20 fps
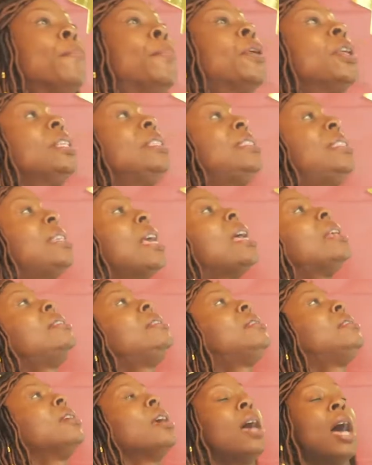
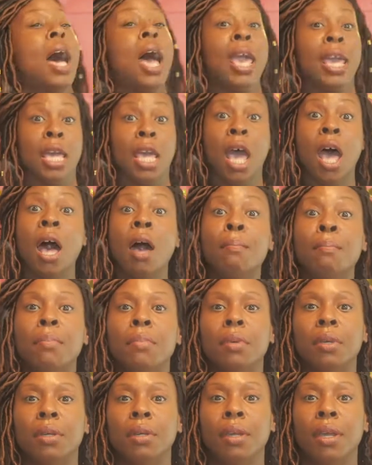princess, I
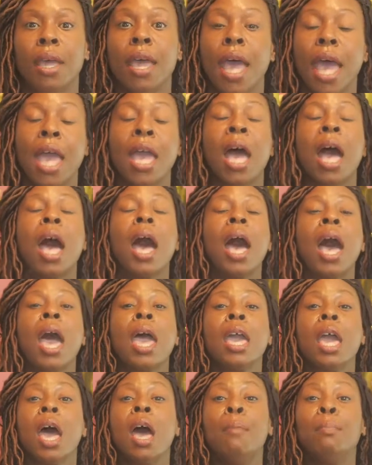am, and
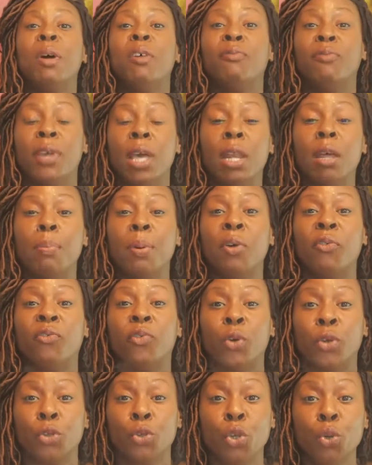I am available
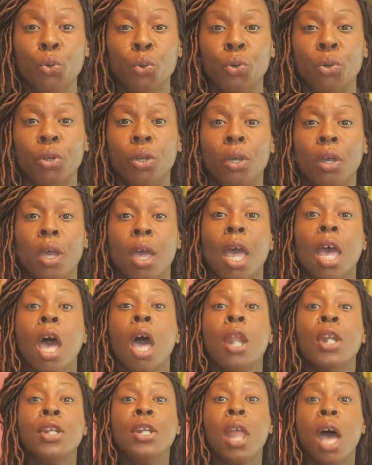for you.
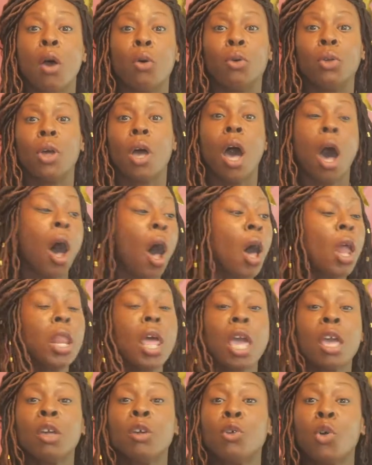Now, all
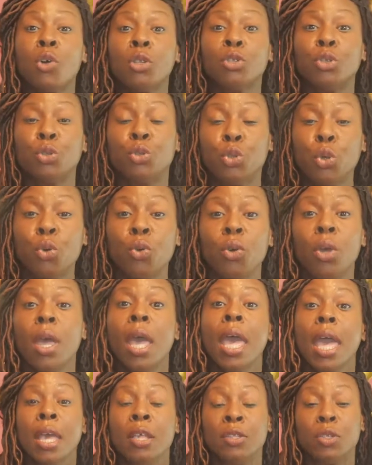I am going to do
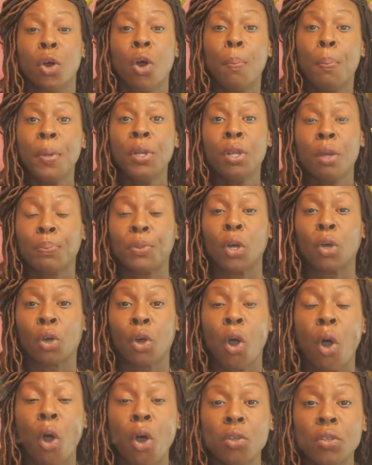is open up the
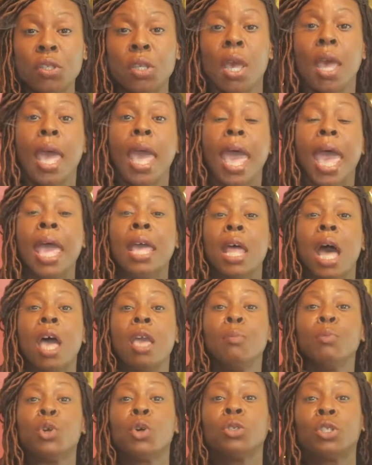calls, and
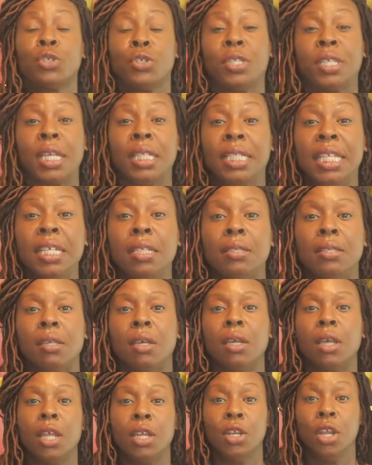I'm going to say this.
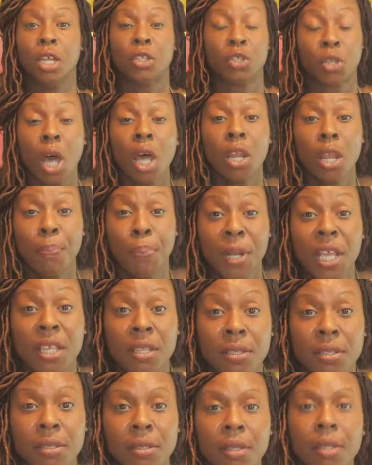Next caller,
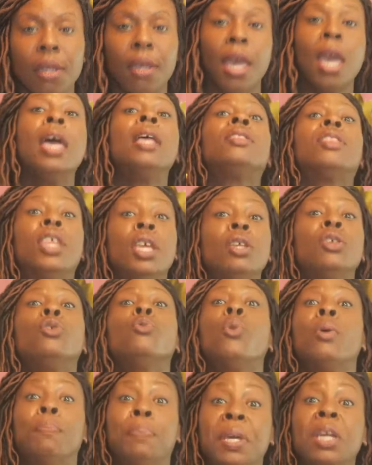please. And then
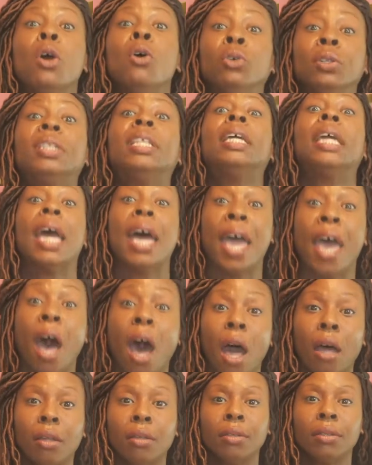you will be on the
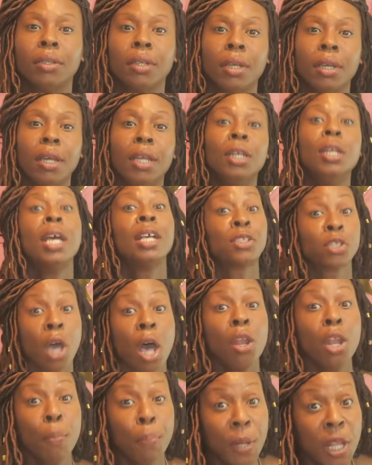air. Next
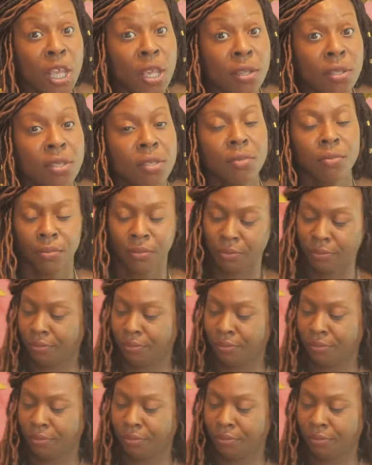caller, please.